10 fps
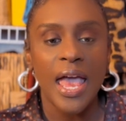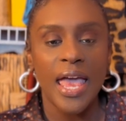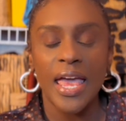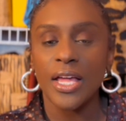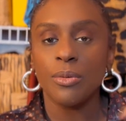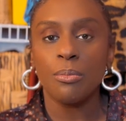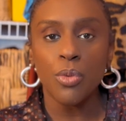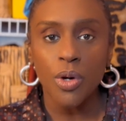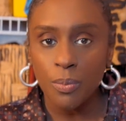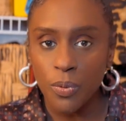and
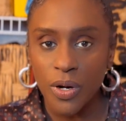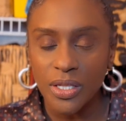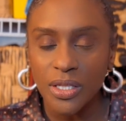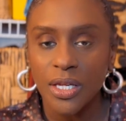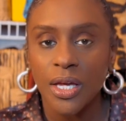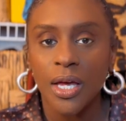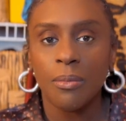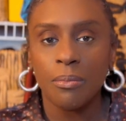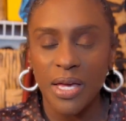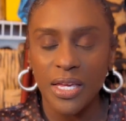more importantly,
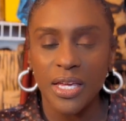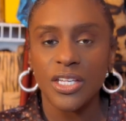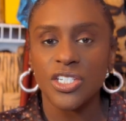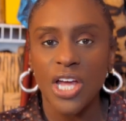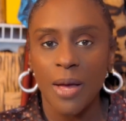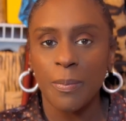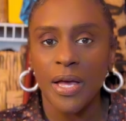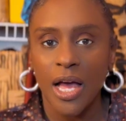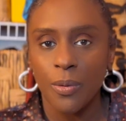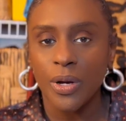making shopping
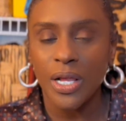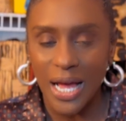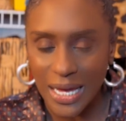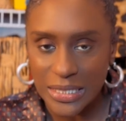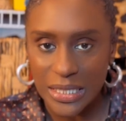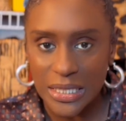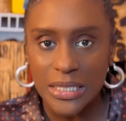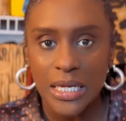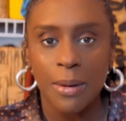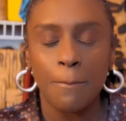our closets
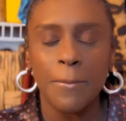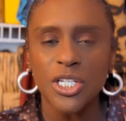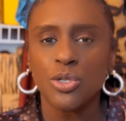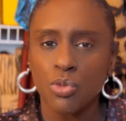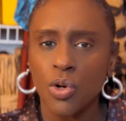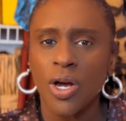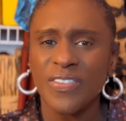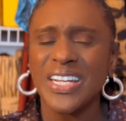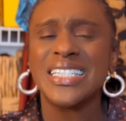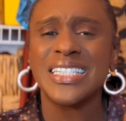much more of
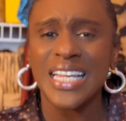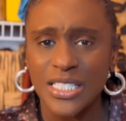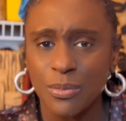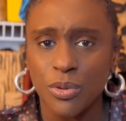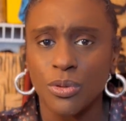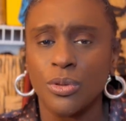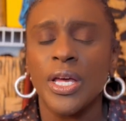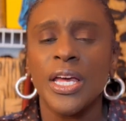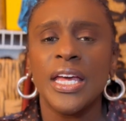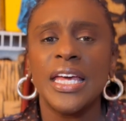an accessible,
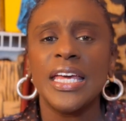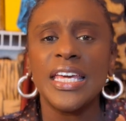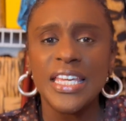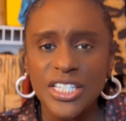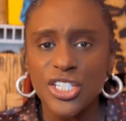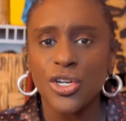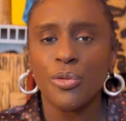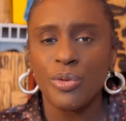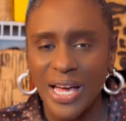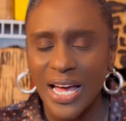easier
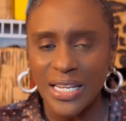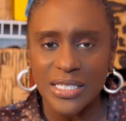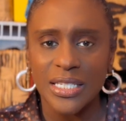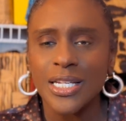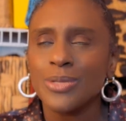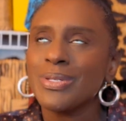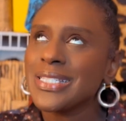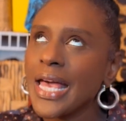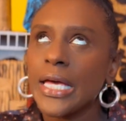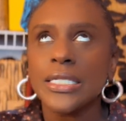reality. Because we
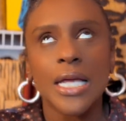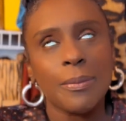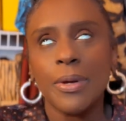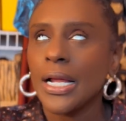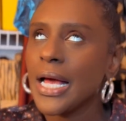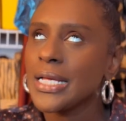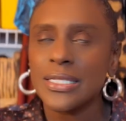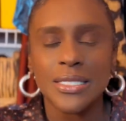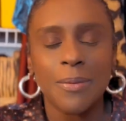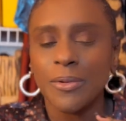say it, shop your
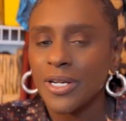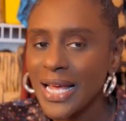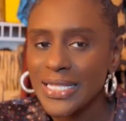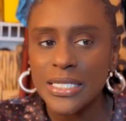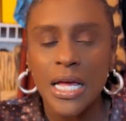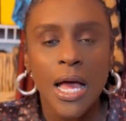closet, shop your closet.